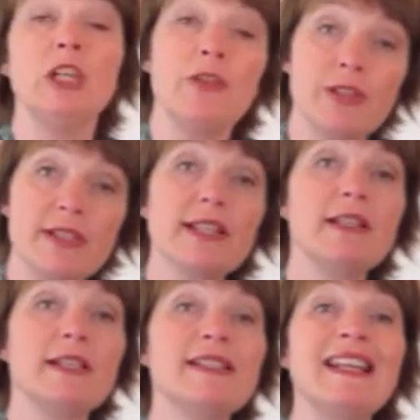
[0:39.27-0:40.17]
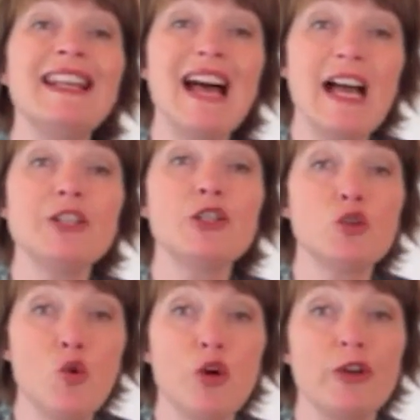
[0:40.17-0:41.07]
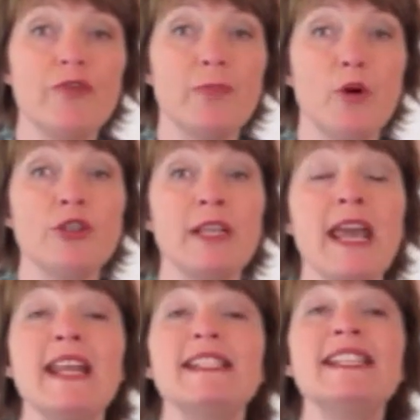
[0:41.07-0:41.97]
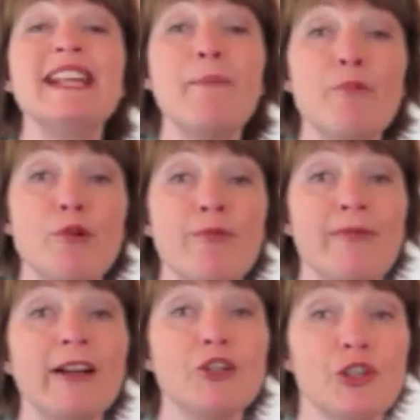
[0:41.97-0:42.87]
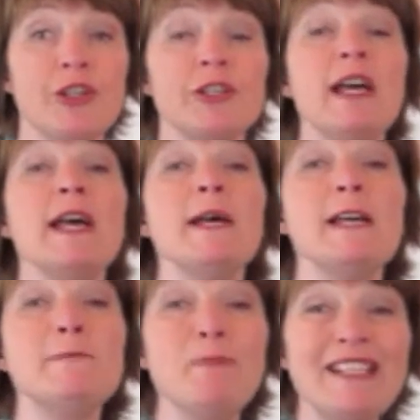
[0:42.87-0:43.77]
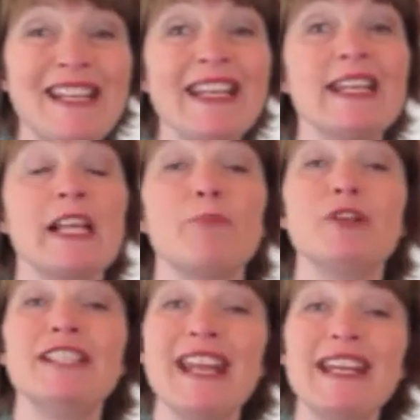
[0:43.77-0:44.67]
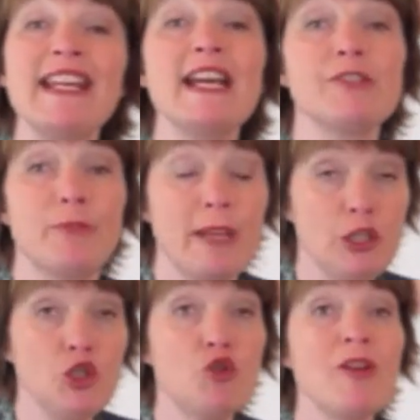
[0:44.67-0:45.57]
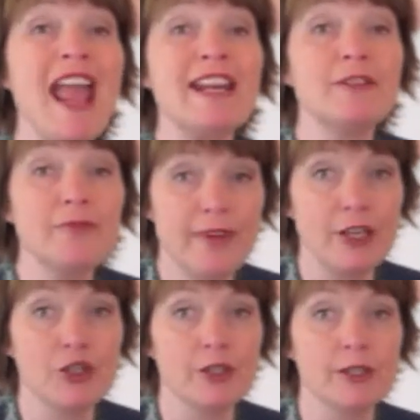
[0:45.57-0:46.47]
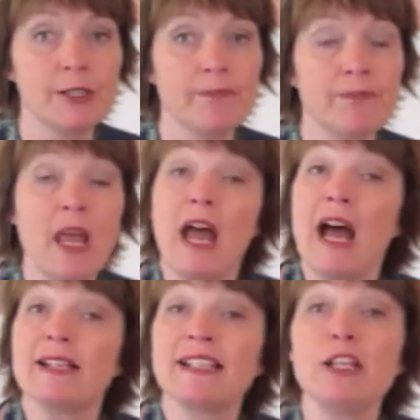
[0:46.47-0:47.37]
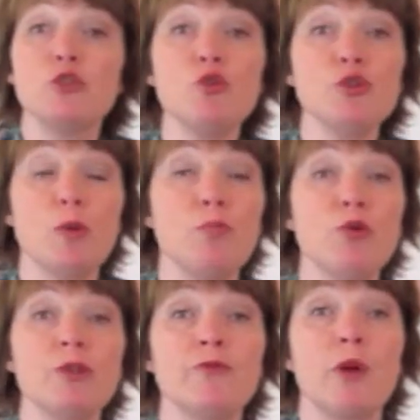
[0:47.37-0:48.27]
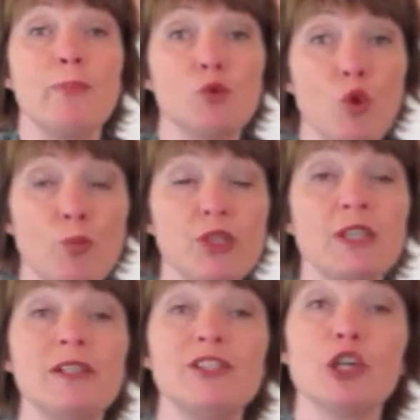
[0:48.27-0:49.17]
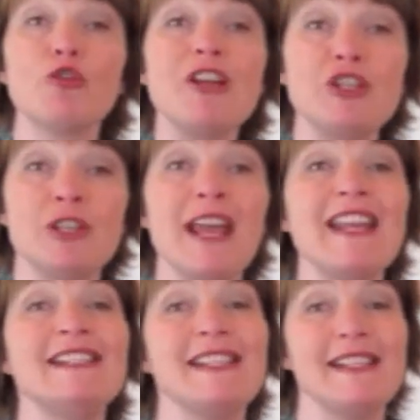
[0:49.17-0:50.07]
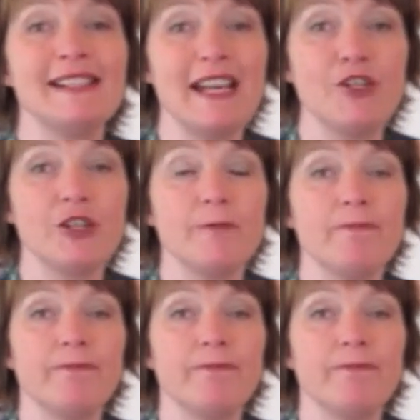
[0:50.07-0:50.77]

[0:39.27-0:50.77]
The skin is the largest organ of the body and has a number of functions, in particular protecting us from injury and infections. Our skin is also important for absorption, secretion and sensation.